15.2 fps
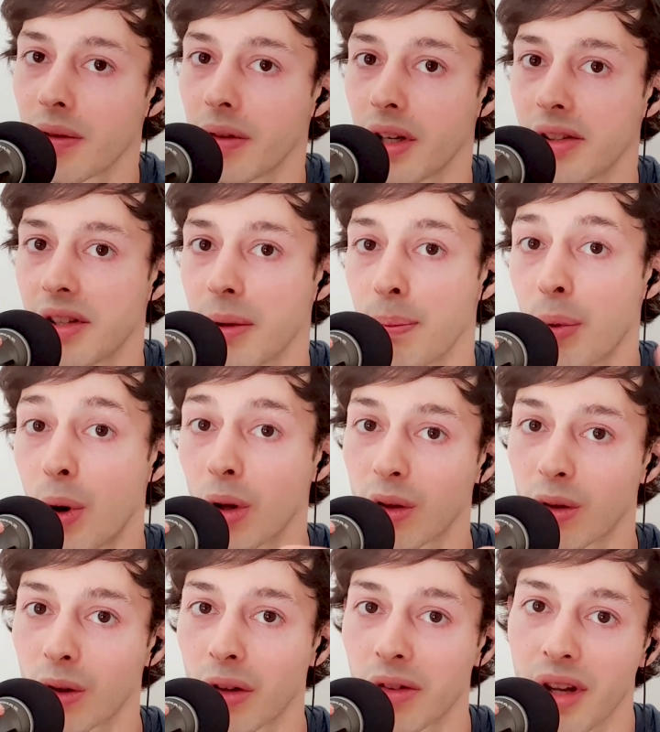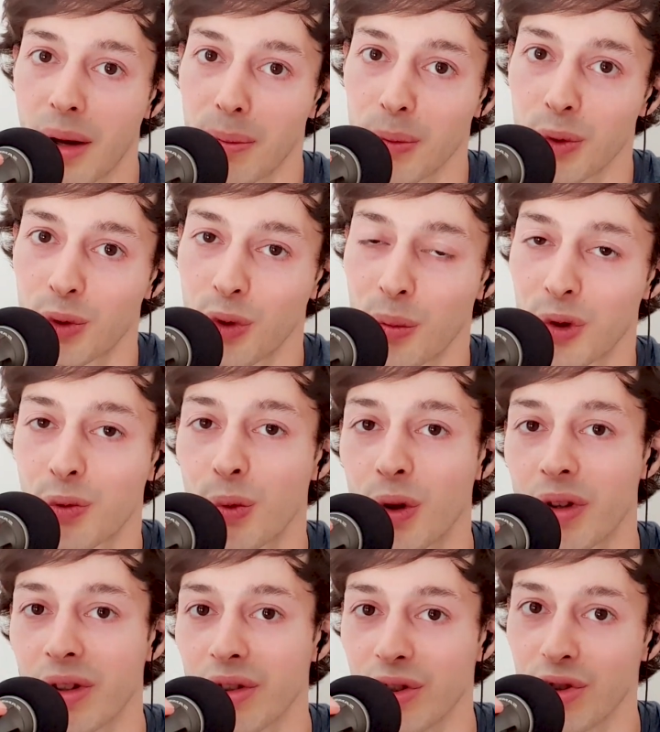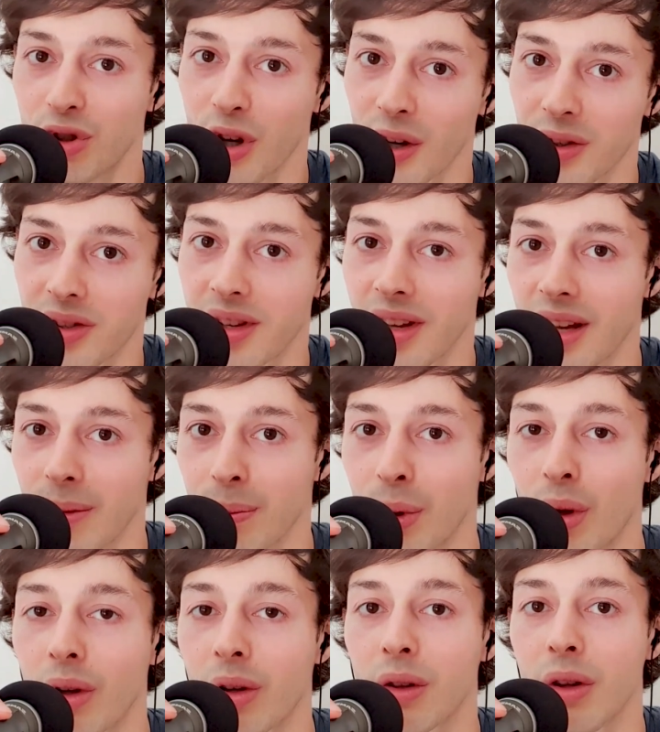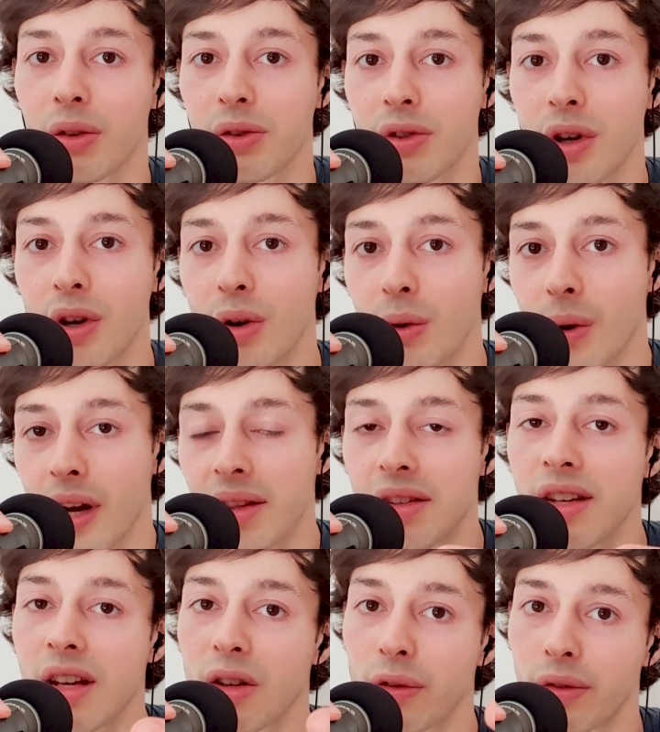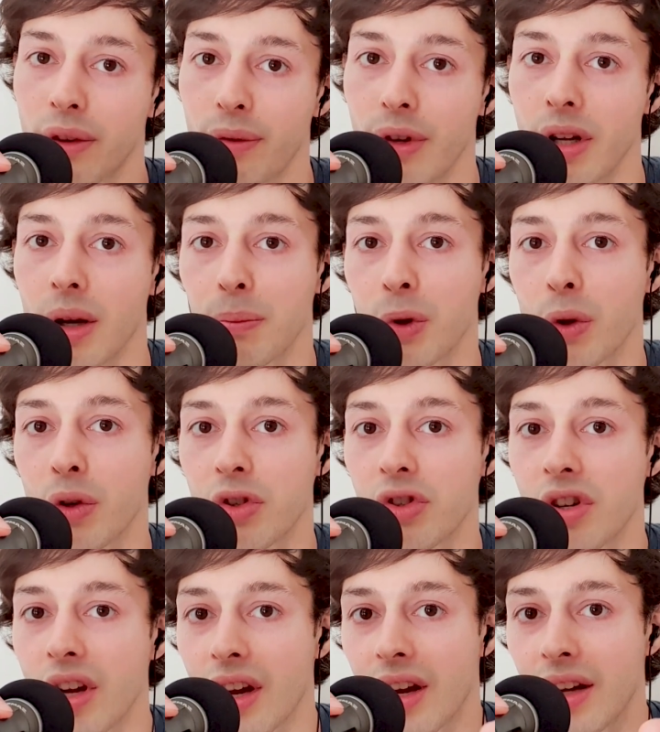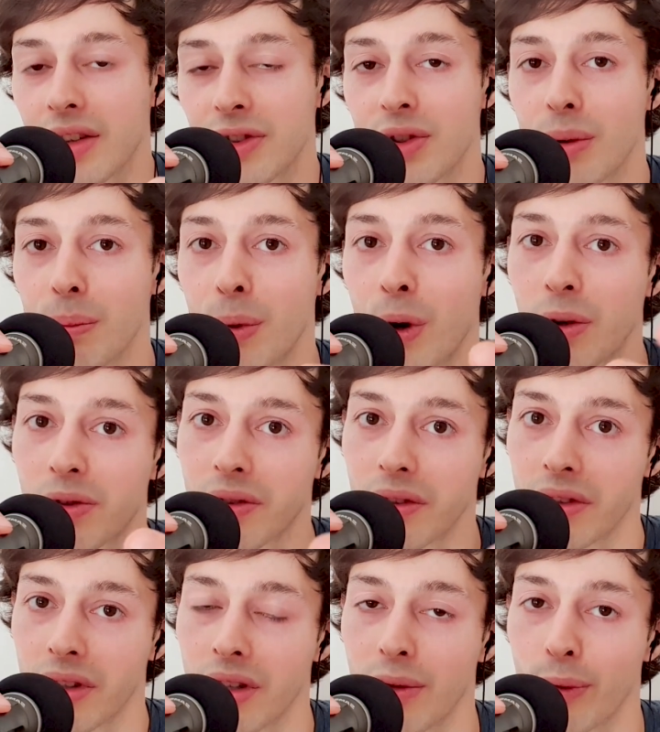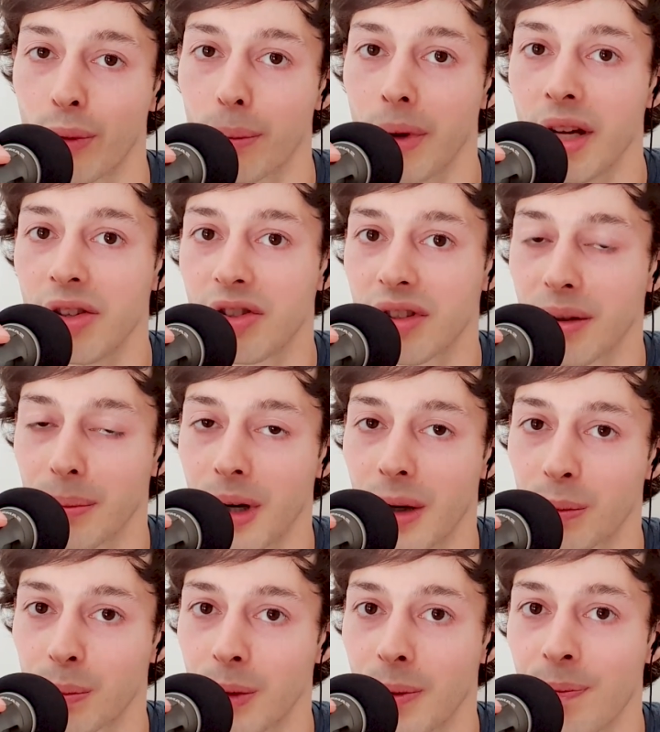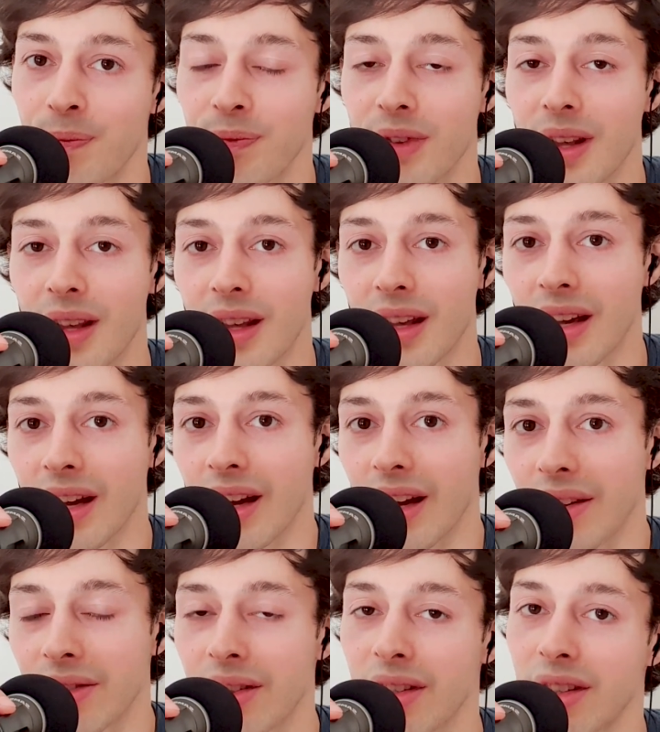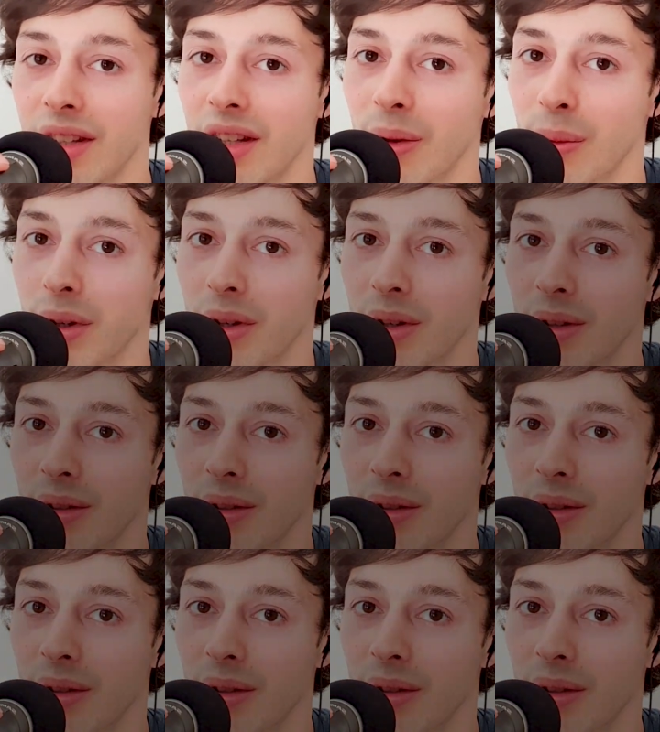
as a polyglot, I'm so much more than just a polyglot. So at the end of the video, I'm gonna share some personal information about me, and here we go.